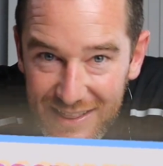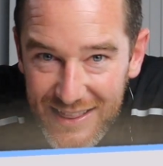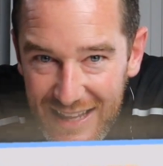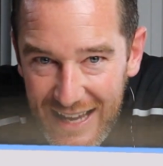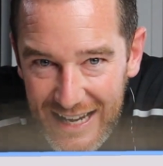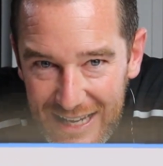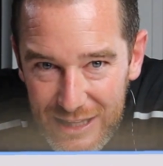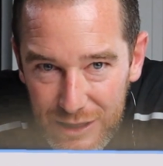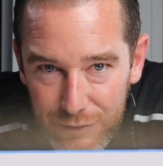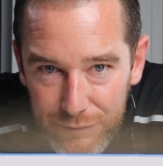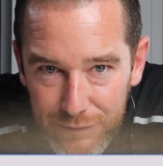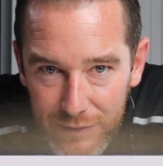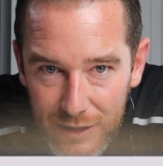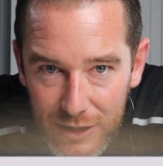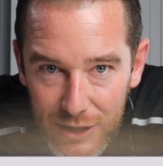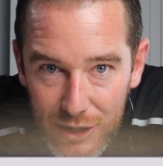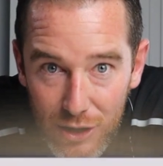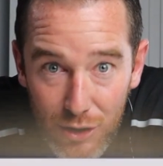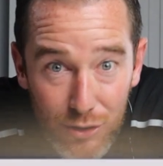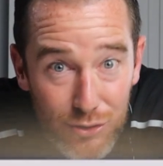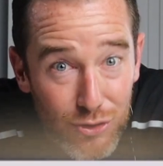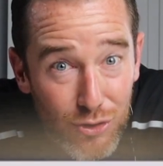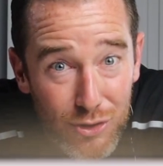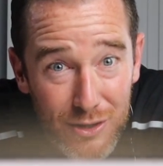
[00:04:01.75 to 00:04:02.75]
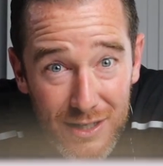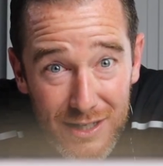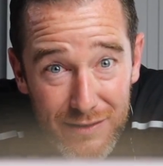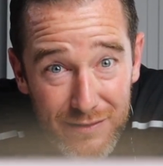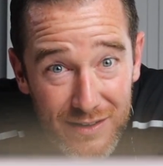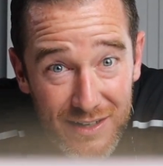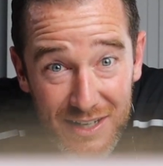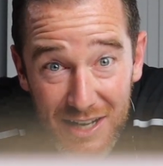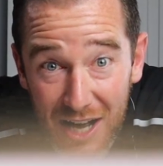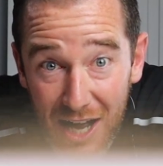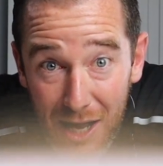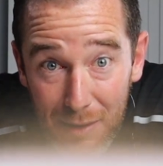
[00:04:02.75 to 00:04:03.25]
Like the video. You can
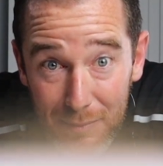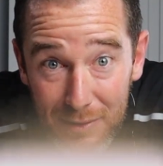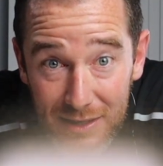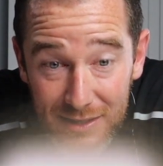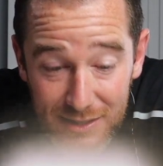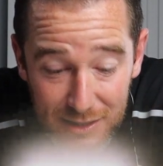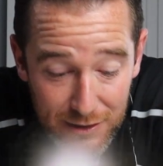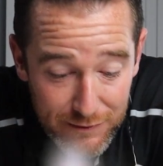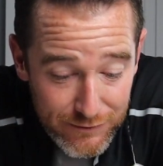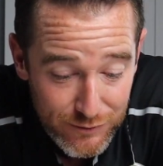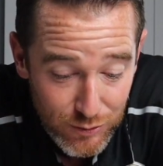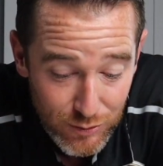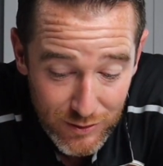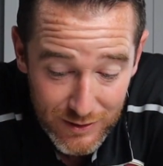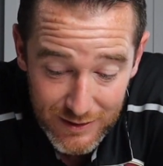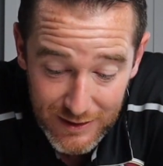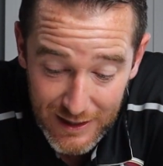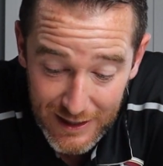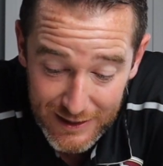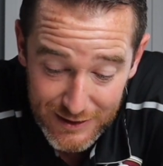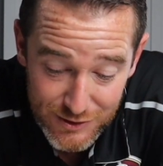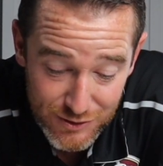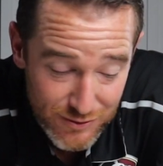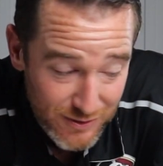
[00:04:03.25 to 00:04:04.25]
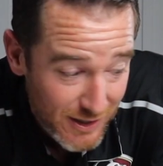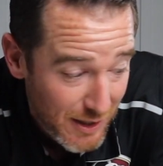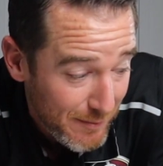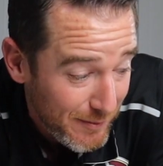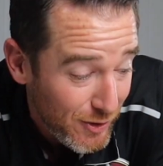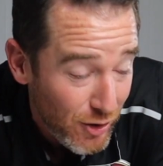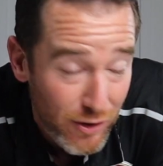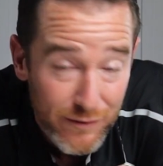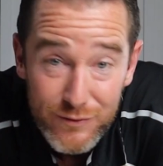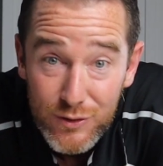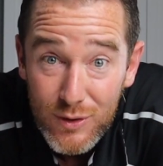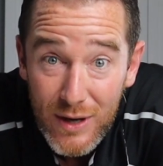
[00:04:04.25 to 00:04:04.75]
even comment if you would like to. Let me
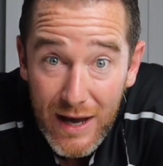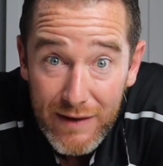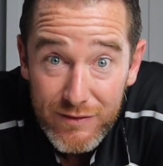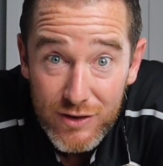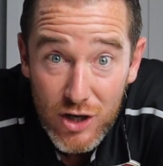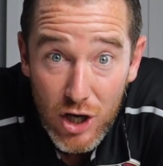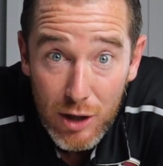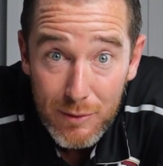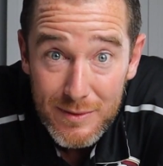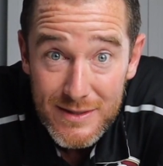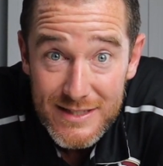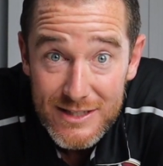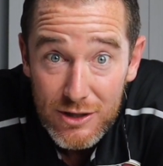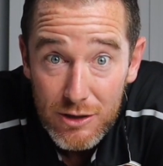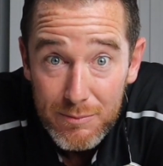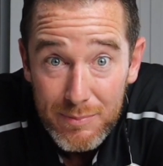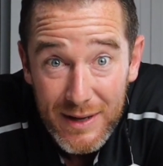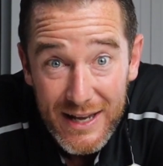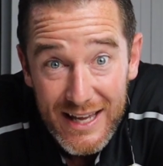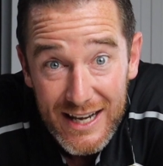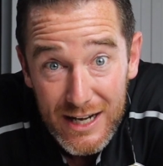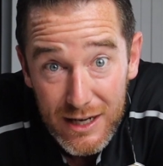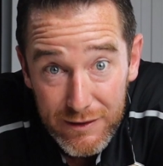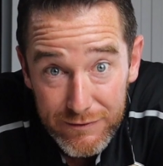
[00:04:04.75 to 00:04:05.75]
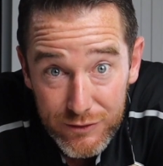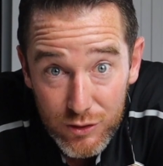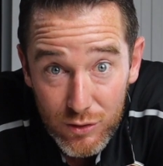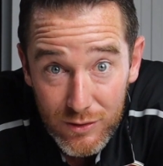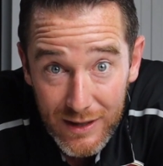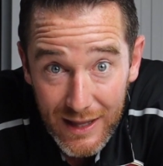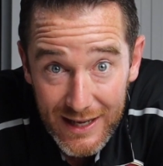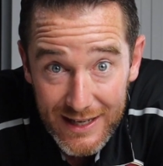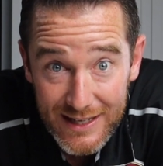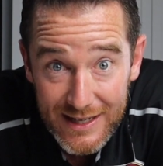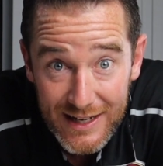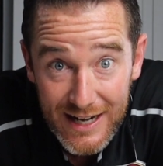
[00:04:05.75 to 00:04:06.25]
know if you have a carbon steel pan and if you
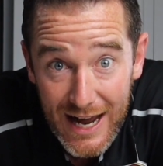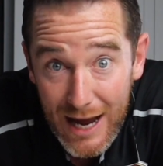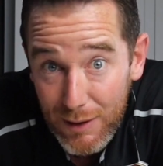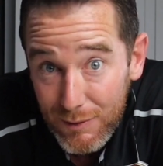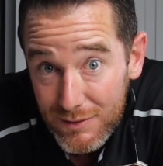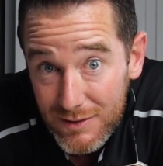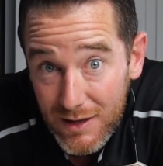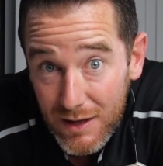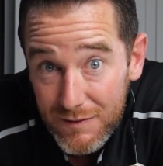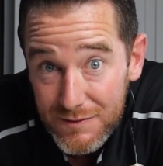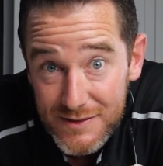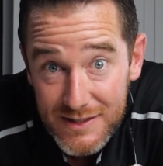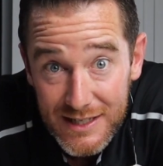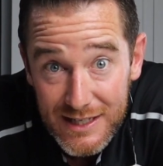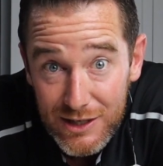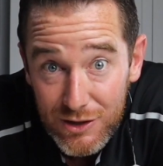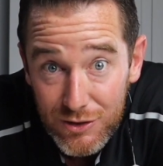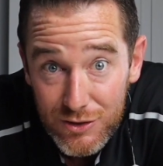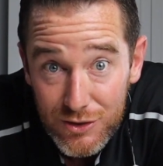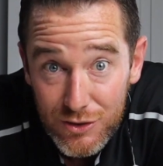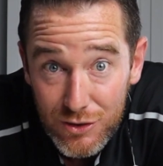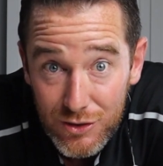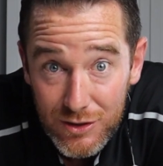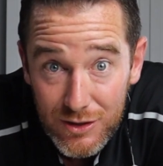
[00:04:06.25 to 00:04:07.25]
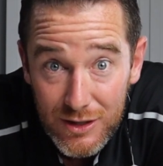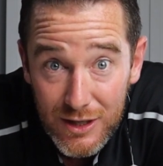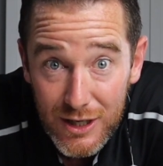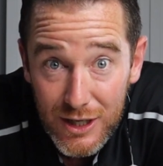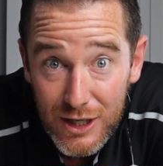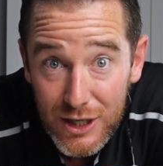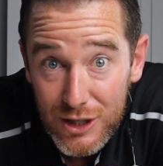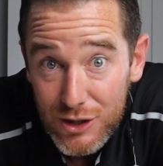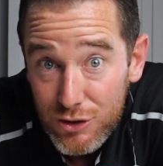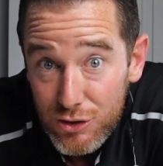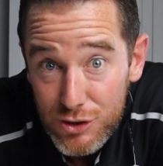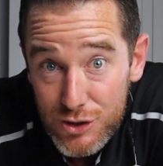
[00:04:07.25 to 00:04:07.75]
like it. I would love to hear your
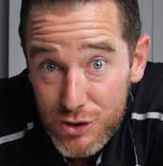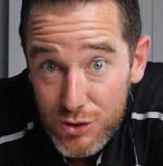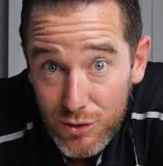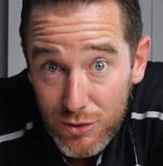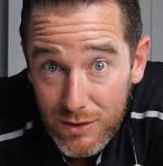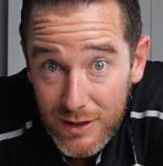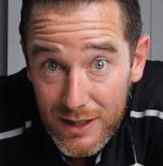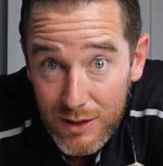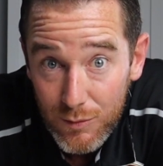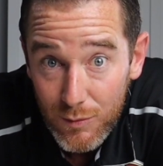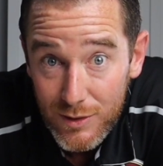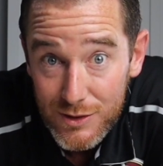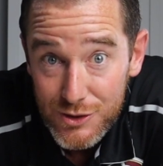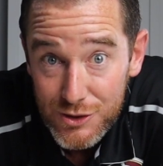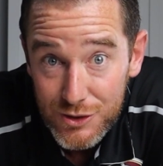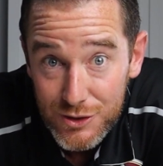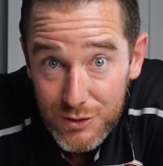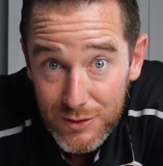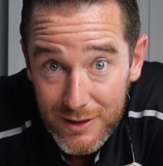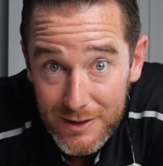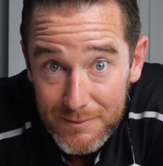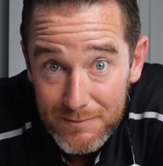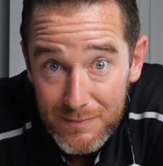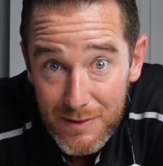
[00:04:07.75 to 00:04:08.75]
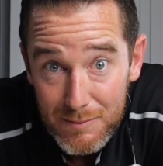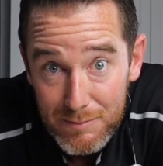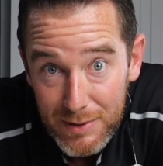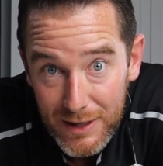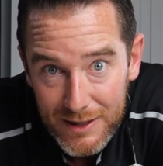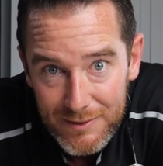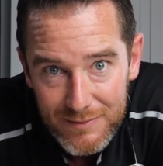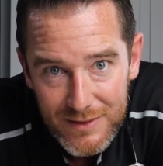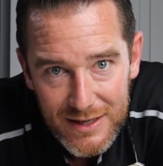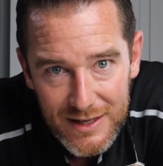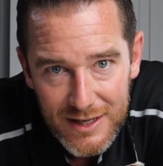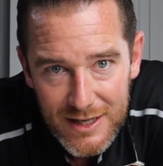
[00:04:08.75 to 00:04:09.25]
story and what you're doing.
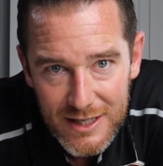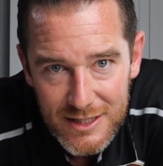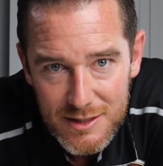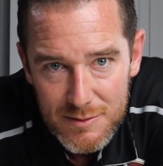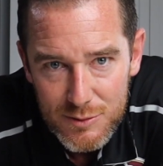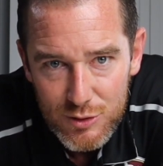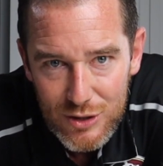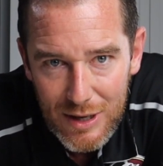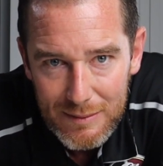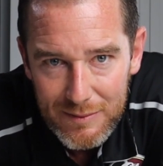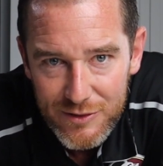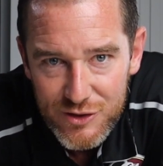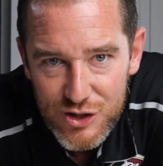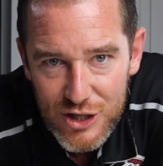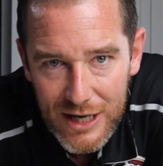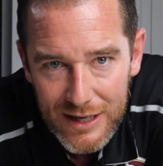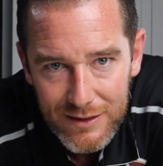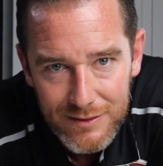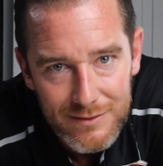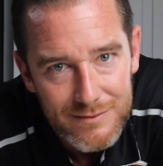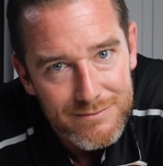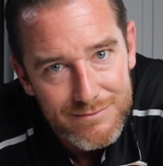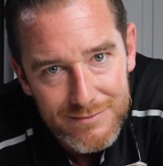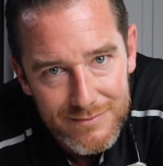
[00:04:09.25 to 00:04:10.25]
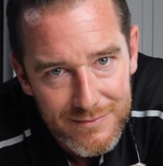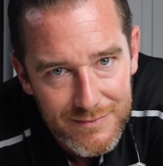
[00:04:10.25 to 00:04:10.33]
But subscribe to the channel.